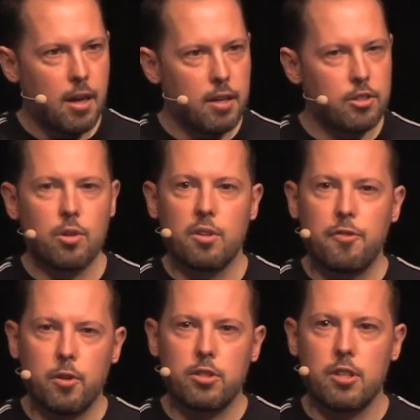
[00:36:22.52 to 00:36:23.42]
And so the
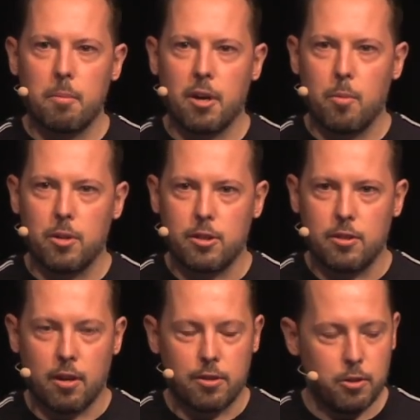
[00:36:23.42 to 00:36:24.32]
first number I want to
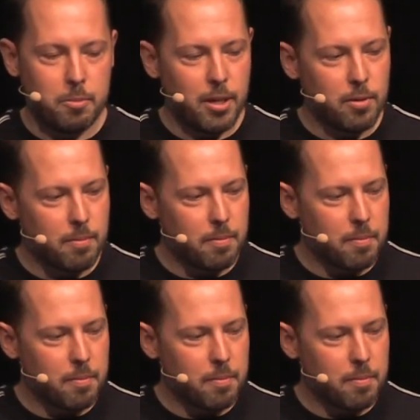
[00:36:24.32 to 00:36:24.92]
talk to you about